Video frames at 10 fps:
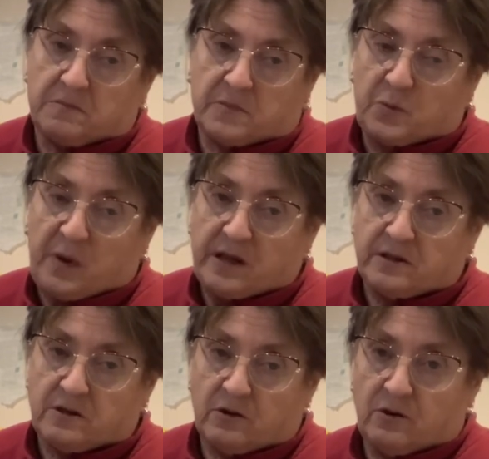
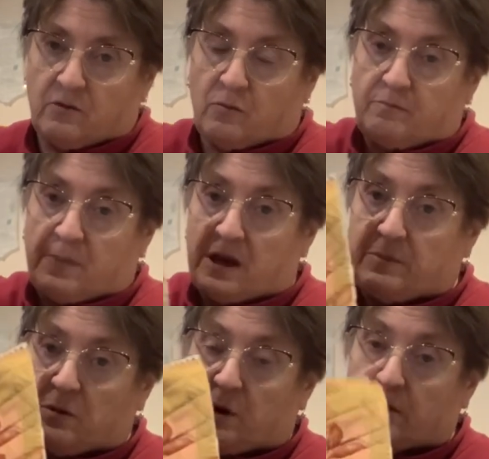Depends on
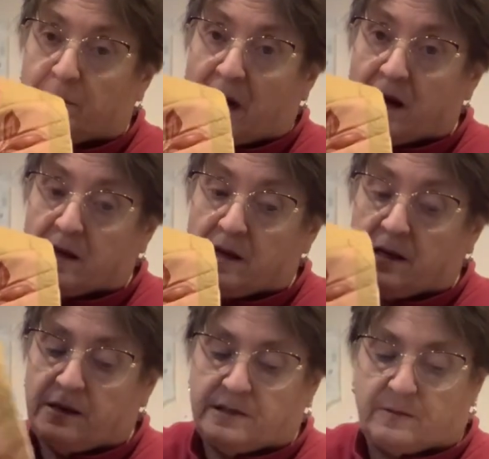maybe what the backing
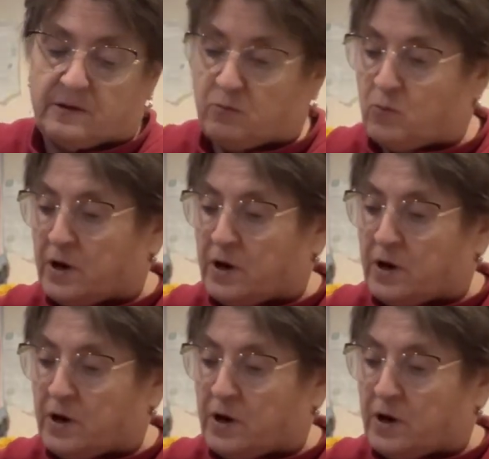is, what